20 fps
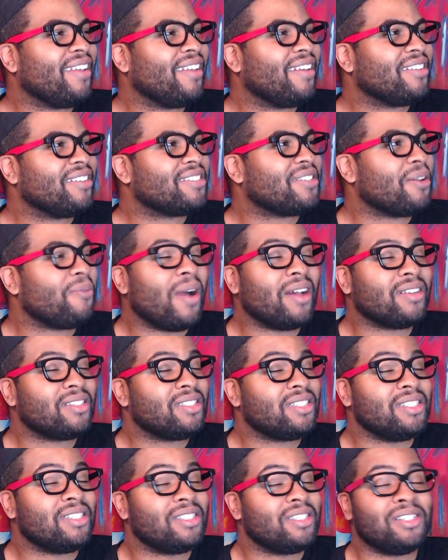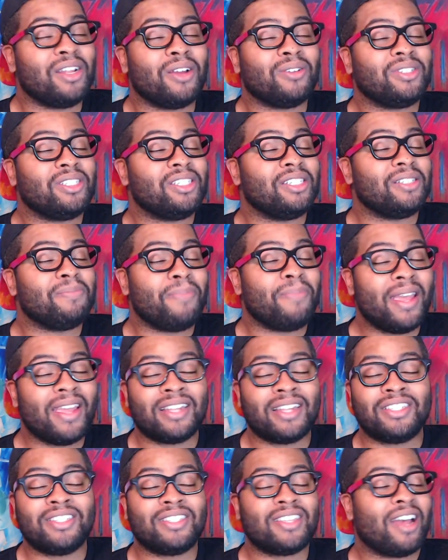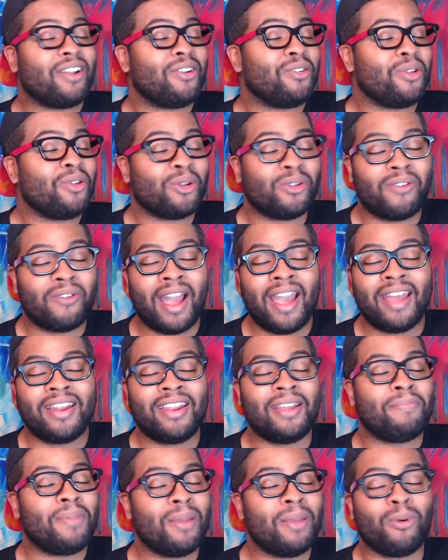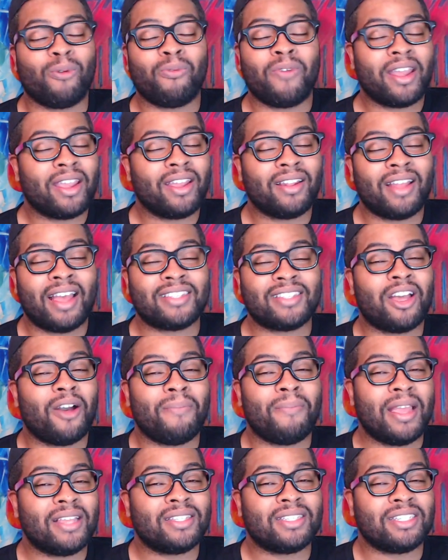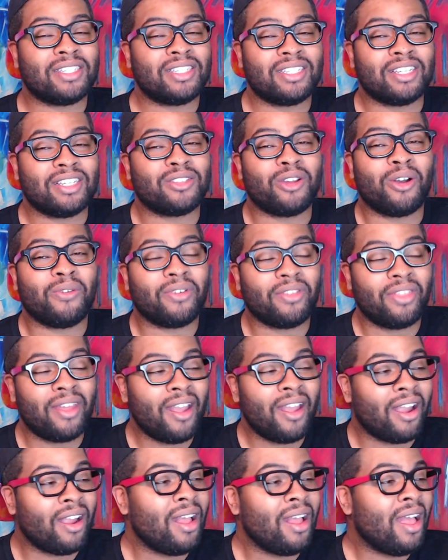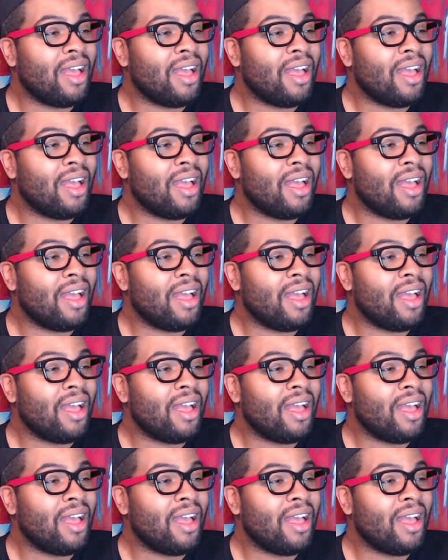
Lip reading: So while she's, you know, she's big and she's got her notoriety and people recognize how amazing she is over there,